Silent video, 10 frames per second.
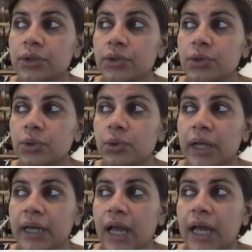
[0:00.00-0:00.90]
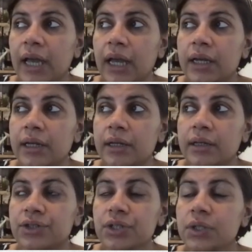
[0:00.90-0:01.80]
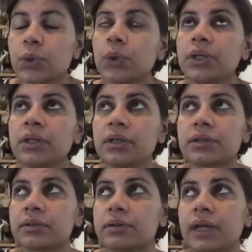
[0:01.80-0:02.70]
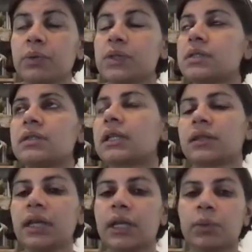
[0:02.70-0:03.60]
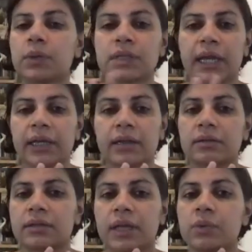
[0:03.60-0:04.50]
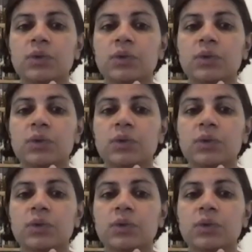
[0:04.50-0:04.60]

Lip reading: you know, like, I just couldn't, there was nothing. It was like, there was